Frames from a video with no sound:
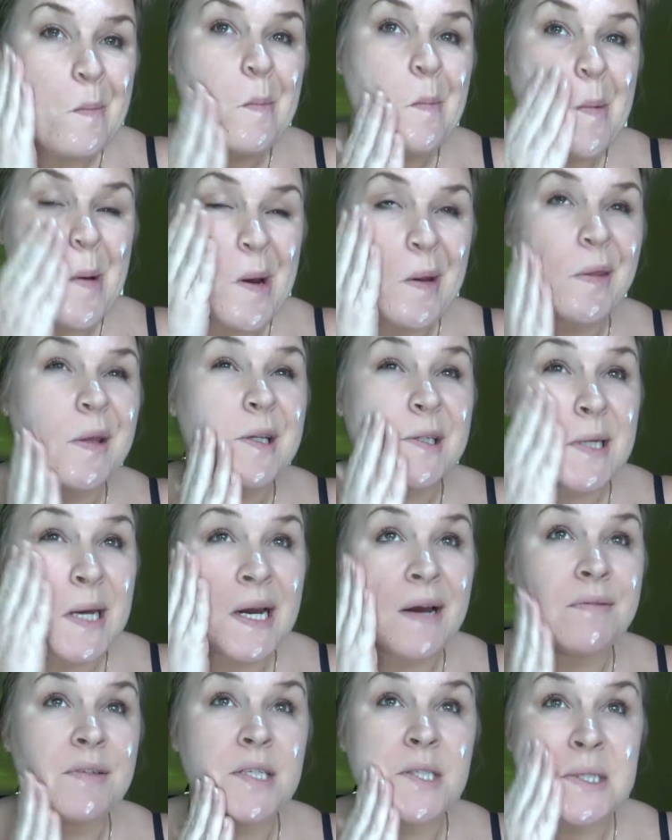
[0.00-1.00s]
And this, I
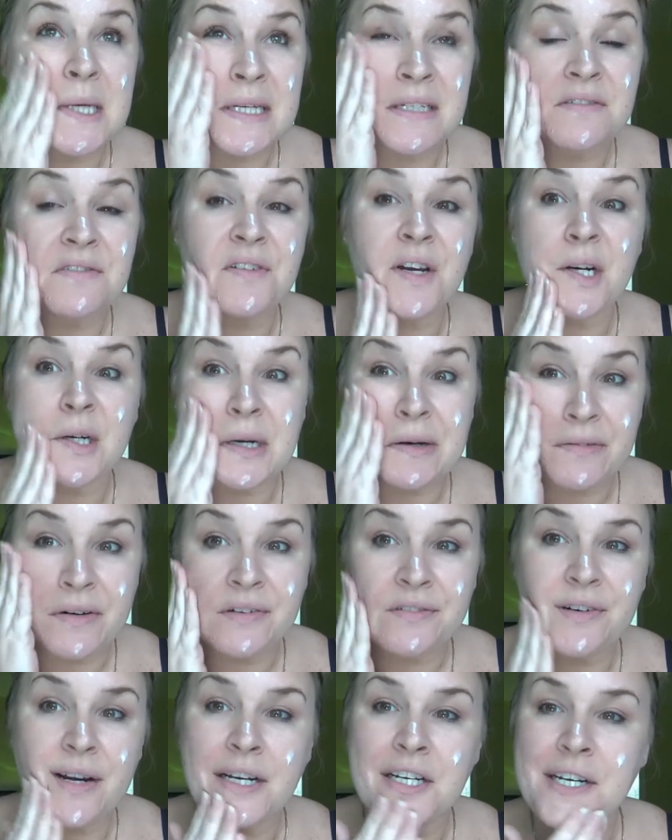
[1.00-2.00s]
have to say, is very
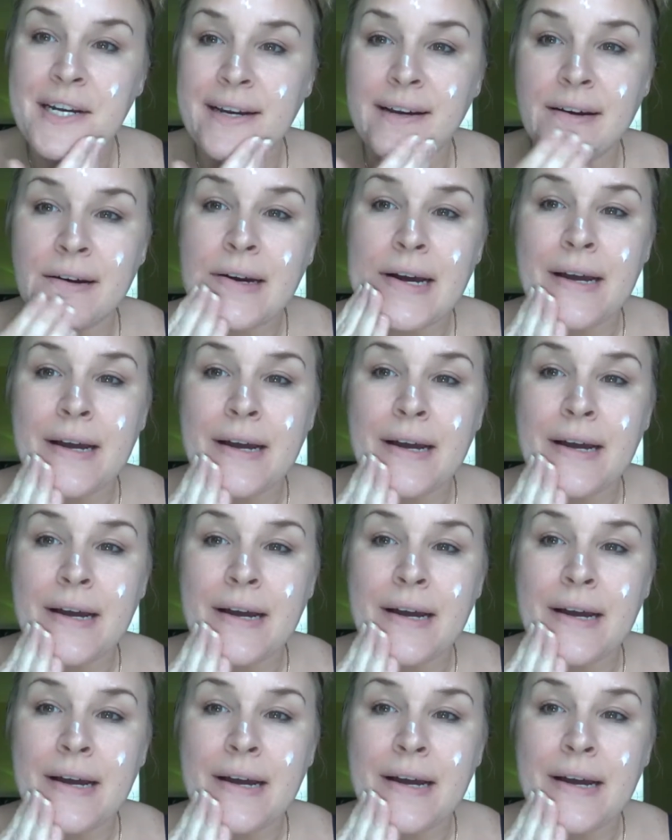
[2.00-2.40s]
refreshing.